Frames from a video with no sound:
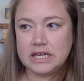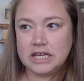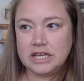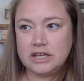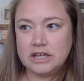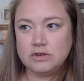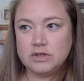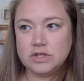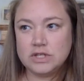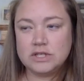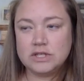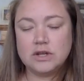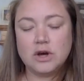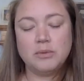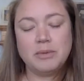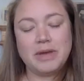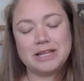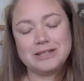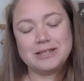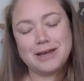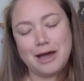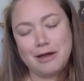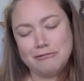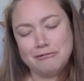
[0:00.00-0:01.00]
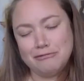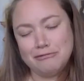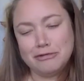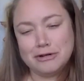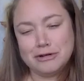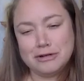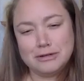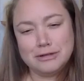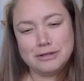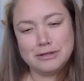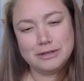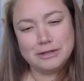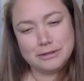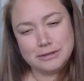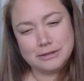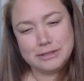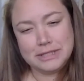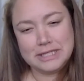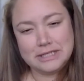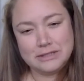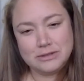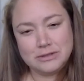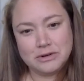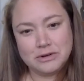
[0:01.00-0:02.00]
you just don't make time for those
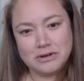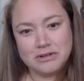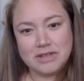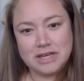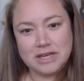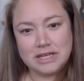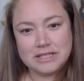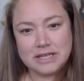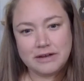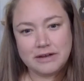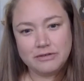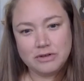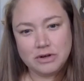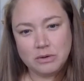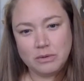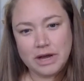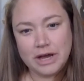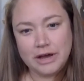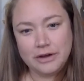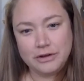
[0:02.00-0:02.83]
things, sort of things after a while,